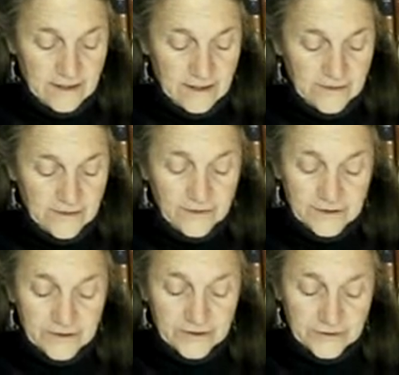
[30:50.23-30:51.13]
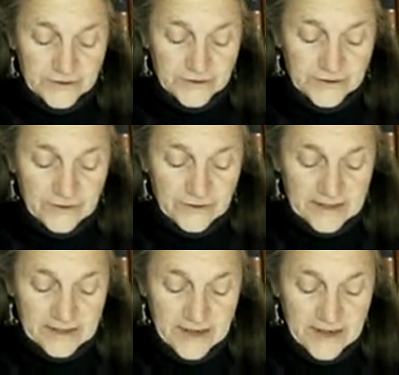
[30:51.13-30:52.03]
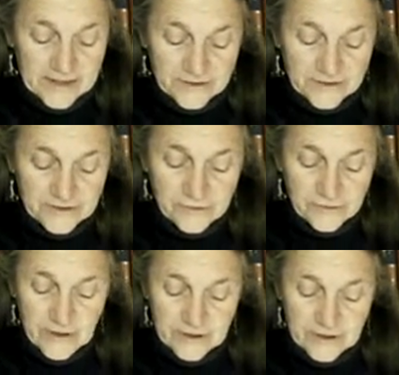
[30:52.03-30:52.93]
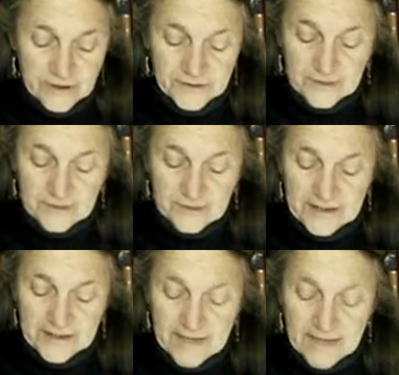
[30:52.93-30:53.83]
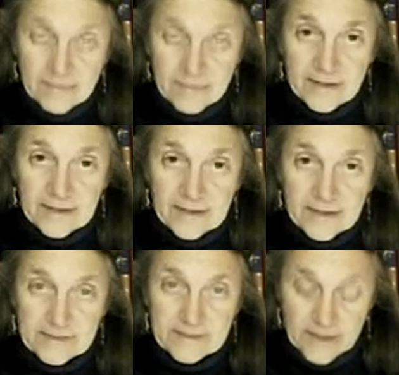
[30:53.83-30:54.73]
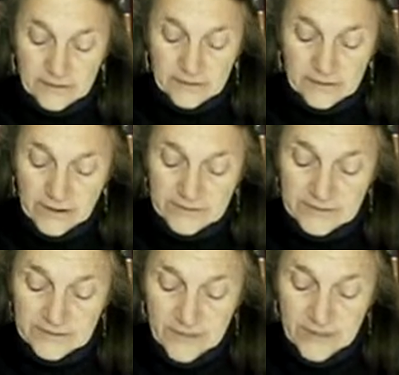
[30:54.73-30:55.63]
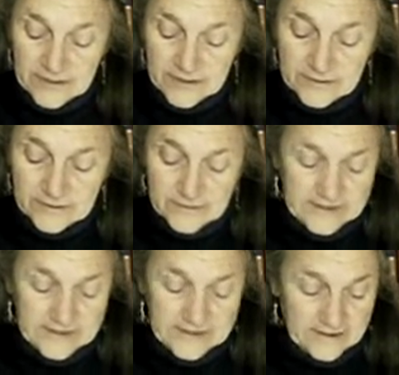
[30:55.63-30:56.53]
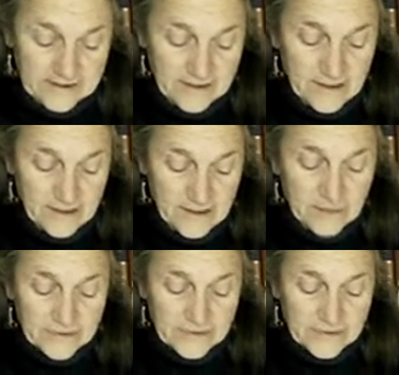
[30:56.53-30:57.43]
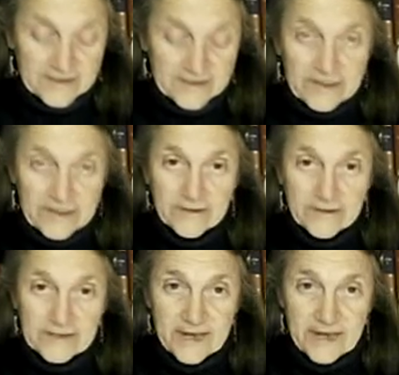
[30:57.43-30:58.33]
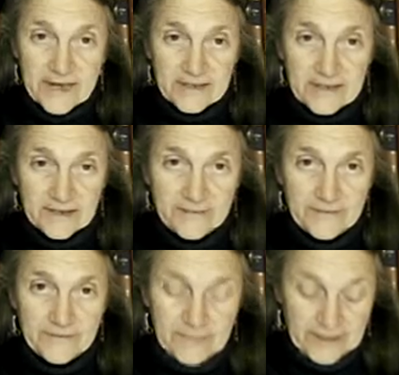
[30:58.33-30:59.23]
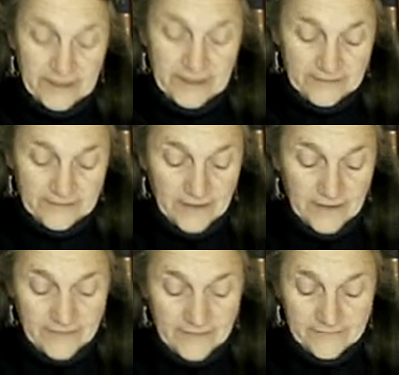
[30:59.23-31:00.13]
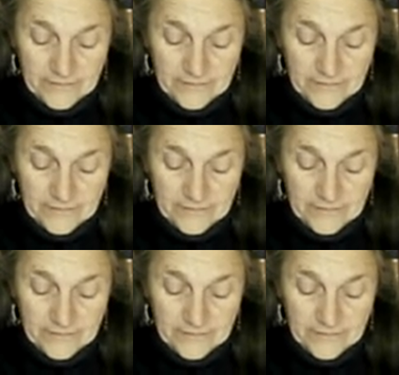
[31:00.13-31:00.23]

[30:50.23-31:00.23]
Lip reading: Third, Tolstoy ties true art to what the capabilities model calls practical reason, a person's understanding of the meaning of life.